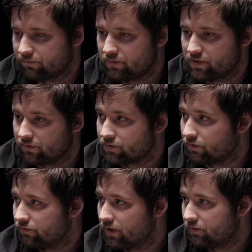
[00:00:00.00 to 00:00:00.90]
piece of
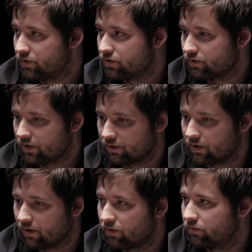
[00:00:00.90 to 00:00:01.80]
software which can
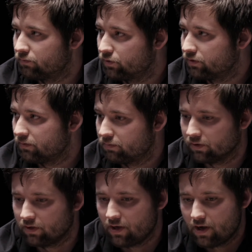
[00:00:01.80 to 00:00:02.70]
cover
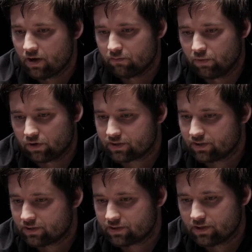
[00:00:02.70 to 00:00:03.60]
multiple
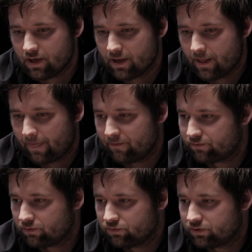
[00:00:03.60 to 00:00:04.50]
boxes
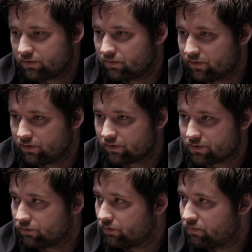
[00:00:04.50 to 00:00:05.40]
from multiple
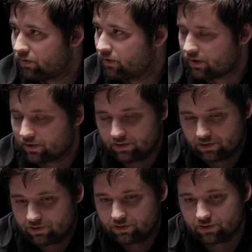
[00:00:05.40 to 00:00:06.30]
vendors. So open
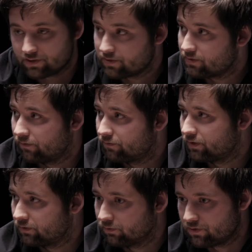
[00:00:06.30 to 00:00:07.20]
architecture is
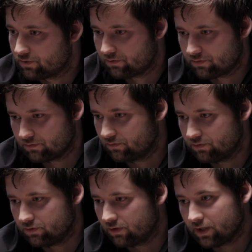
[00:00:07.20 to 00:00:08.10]
something which
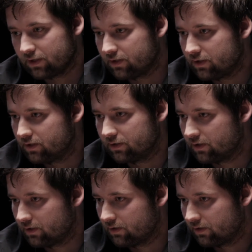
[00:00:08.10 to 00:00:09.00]
you really need it,
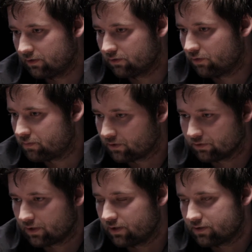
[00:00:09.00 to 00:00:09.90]
yeah, and
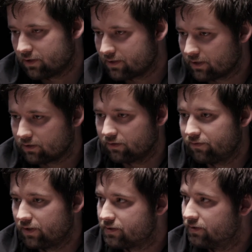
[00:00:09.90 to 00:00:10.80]
OpenContrail exactly
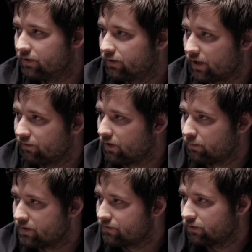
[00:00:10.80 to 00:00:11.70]
fits the
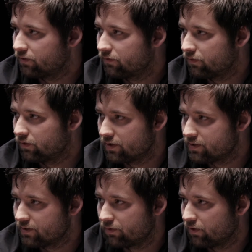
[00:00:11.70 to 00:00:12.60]
requirements for
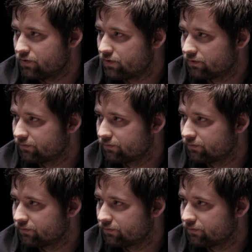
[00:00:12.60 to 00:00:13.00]
this approach.